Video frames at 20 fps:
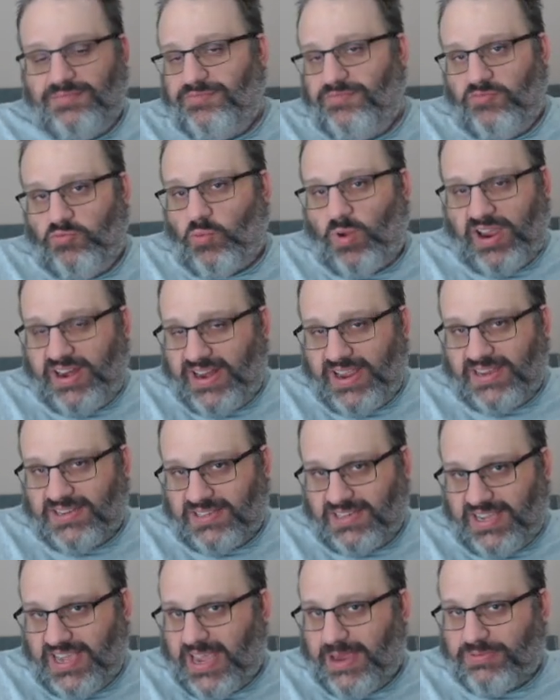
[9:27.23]
White has to
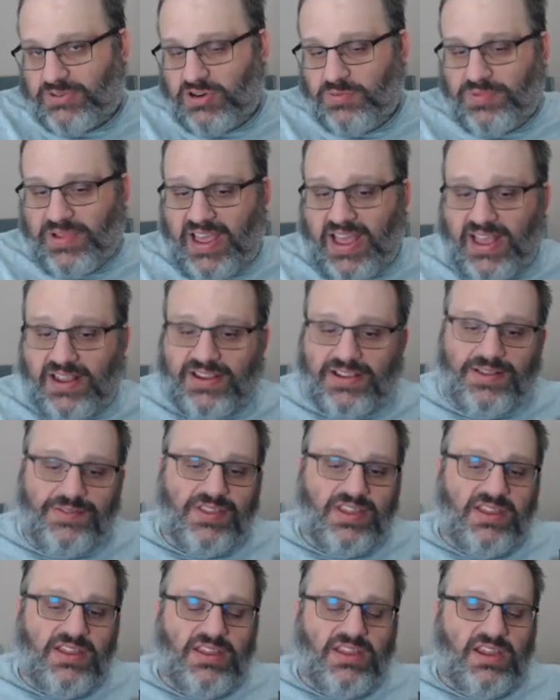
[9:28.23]
capture back.
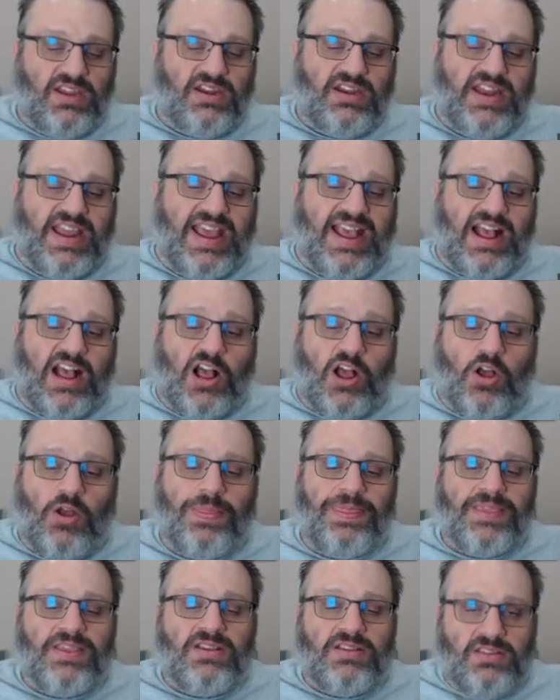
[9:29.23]
And
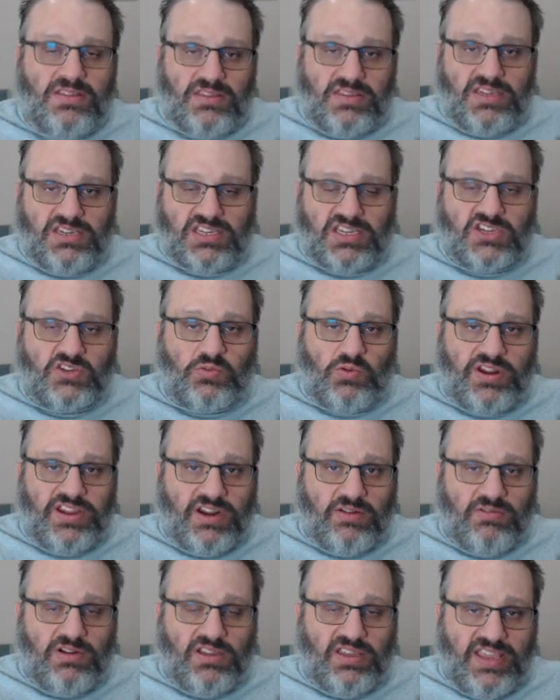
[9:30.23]
now this is where you
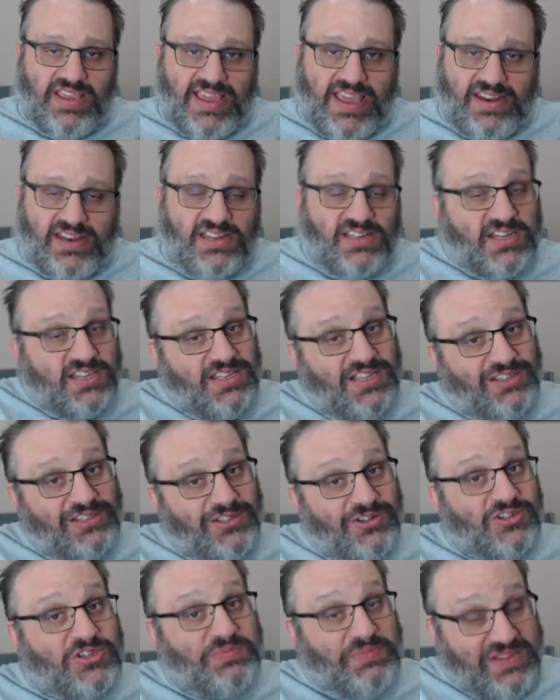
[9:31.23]
really get into the
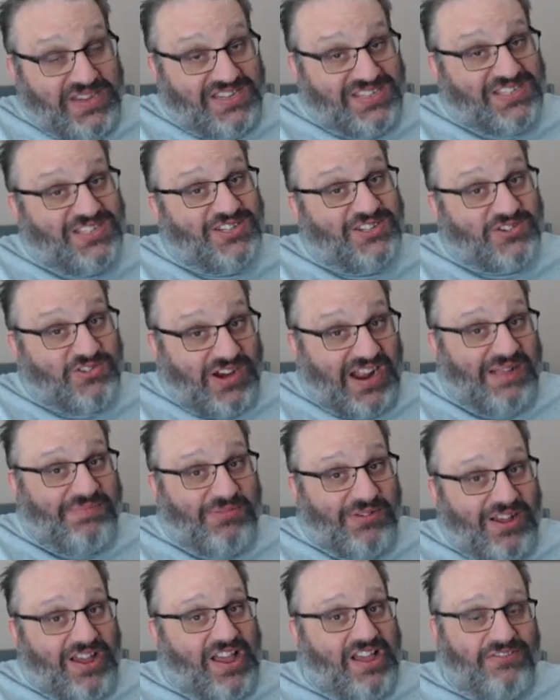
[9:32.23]
loose pieces drop
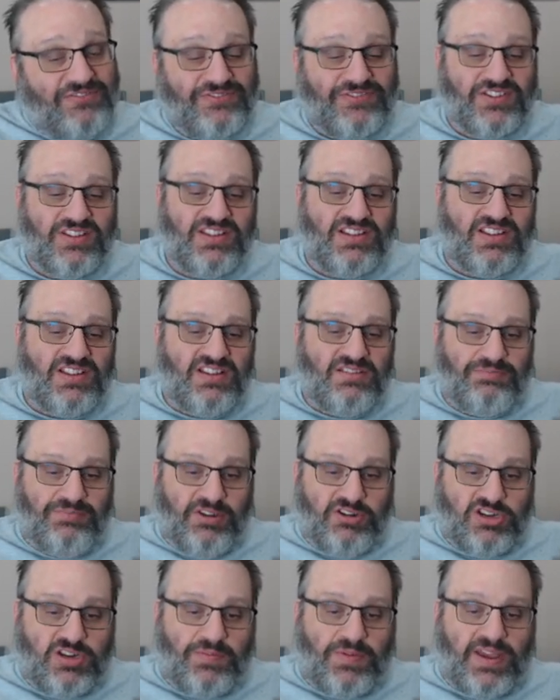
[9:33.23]
off.
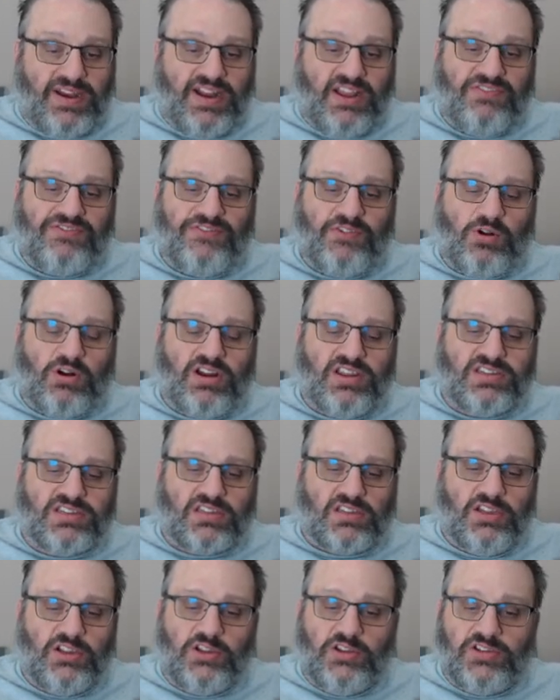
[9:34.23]
Bishop on f4 is
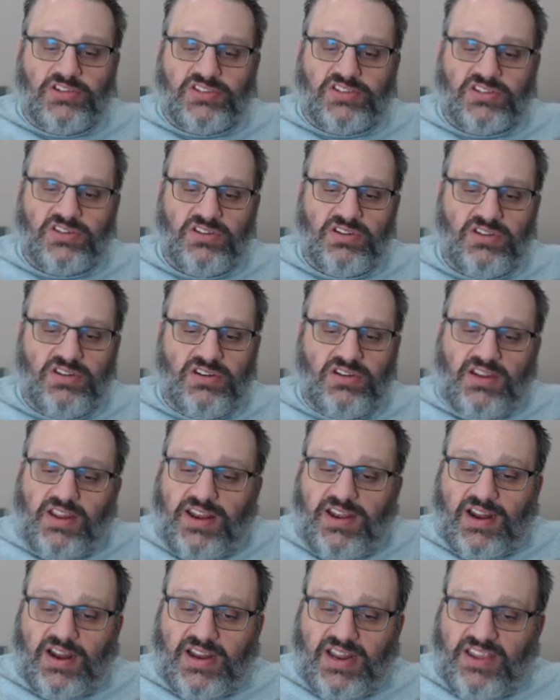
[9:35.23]
loose, knight
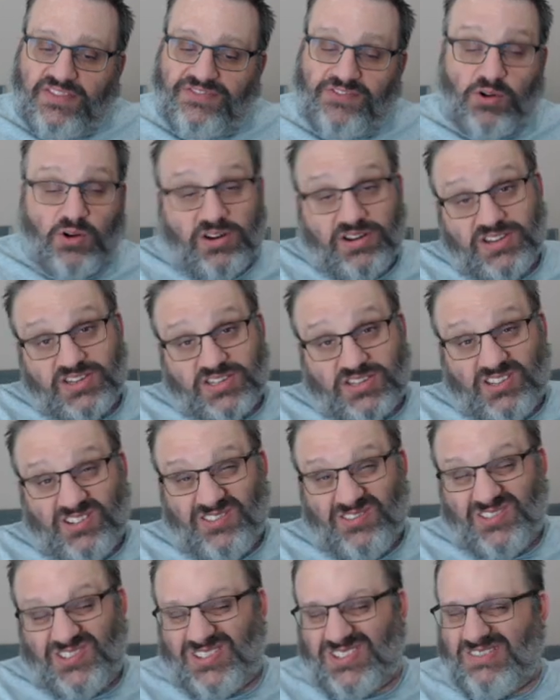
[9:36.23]
on a4 is
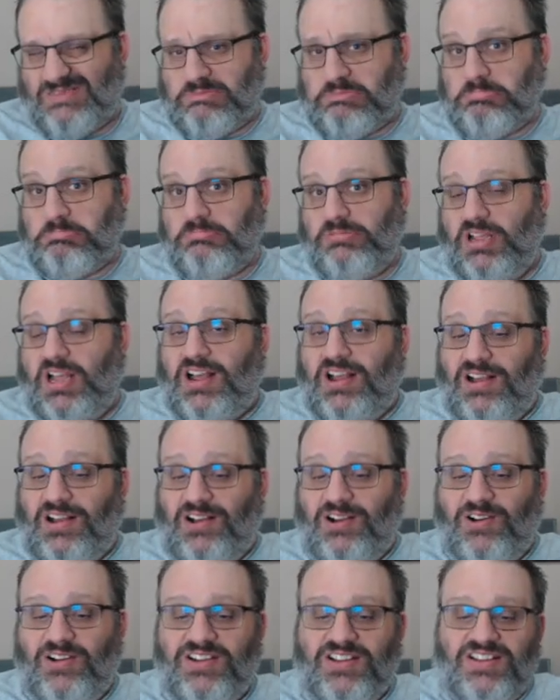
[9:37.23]
loose.
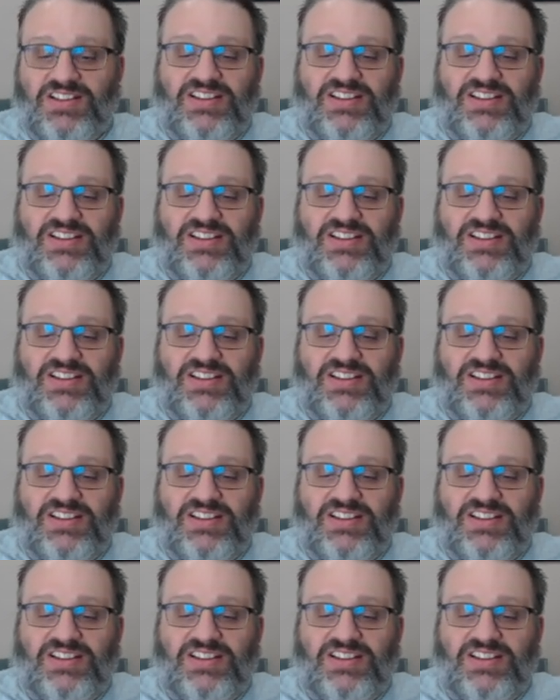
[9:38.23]
Uh-oh.